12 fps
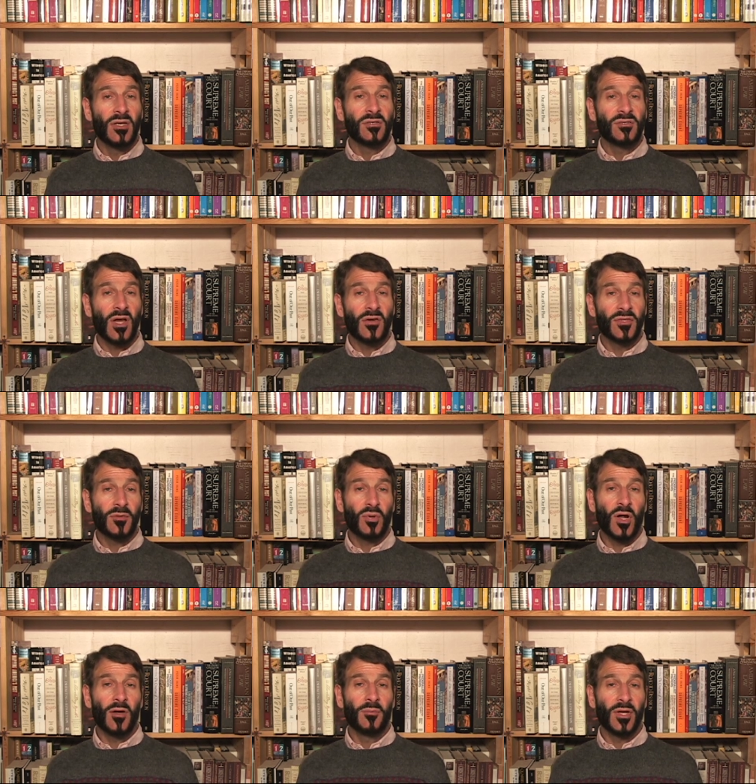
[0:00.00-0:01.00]
solves the
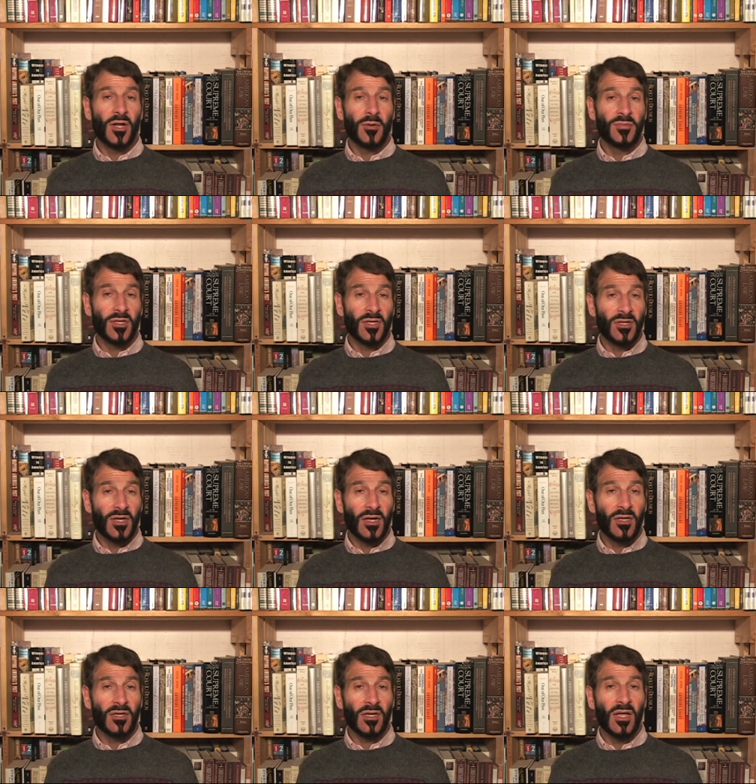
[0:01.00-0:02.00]
problem in object
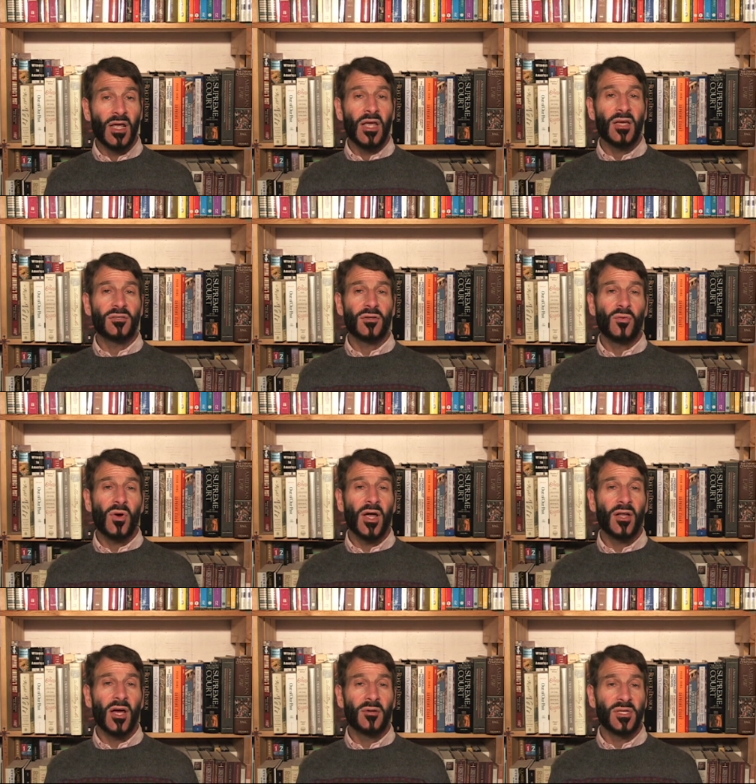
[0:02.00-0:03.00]
identity as to
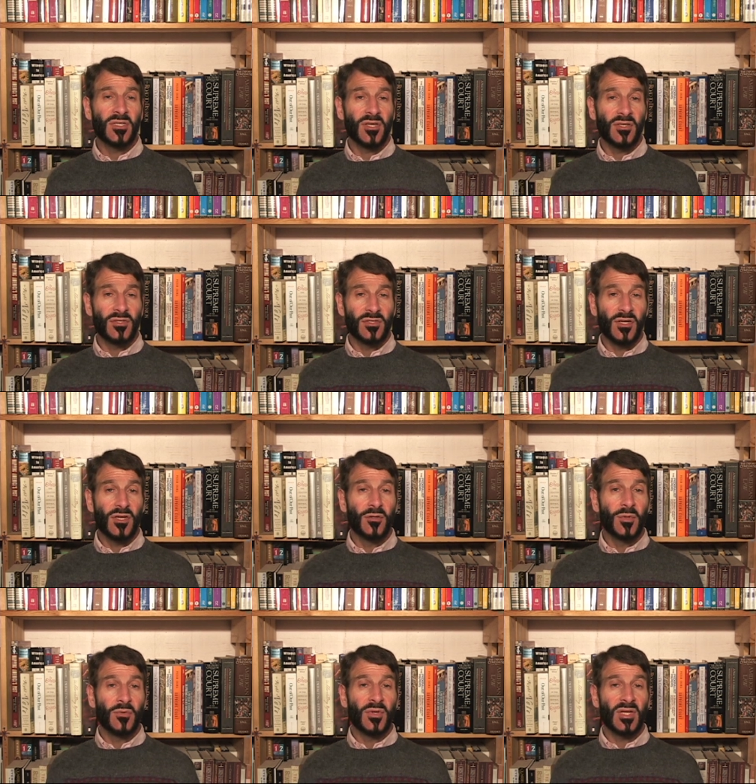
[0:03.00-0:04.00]
why an object such as a
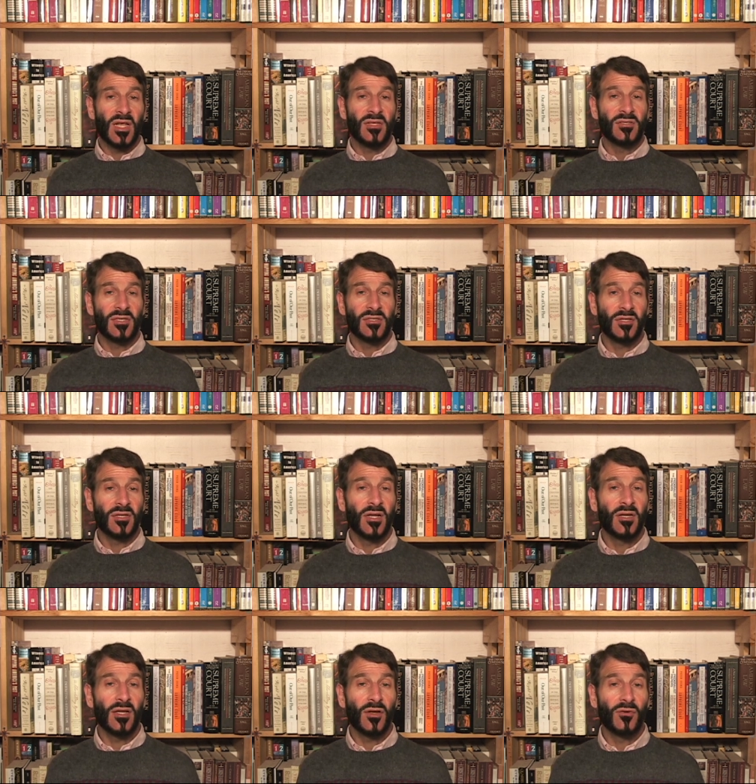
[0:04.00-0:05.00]
human retains its
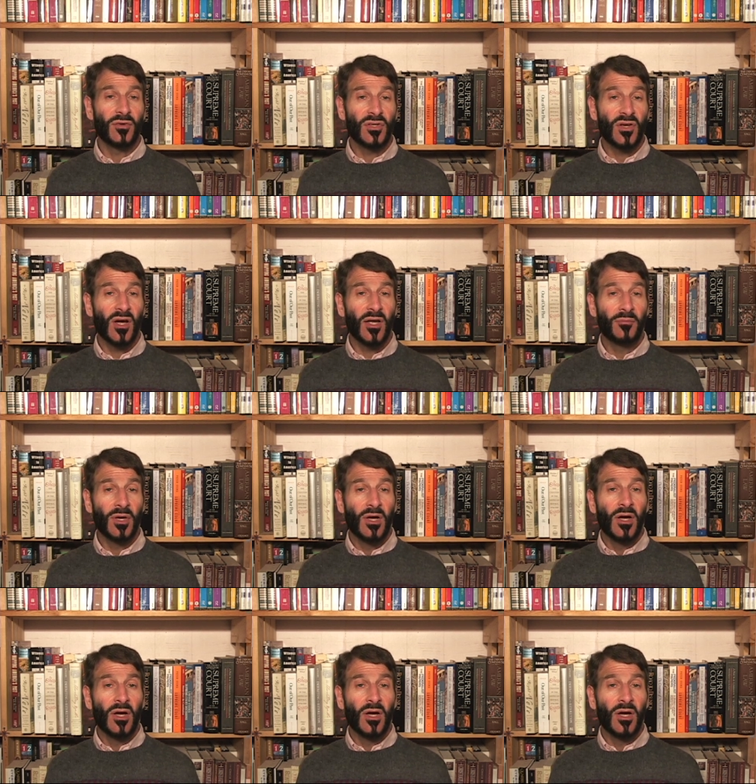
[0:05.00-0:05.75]
identity over time,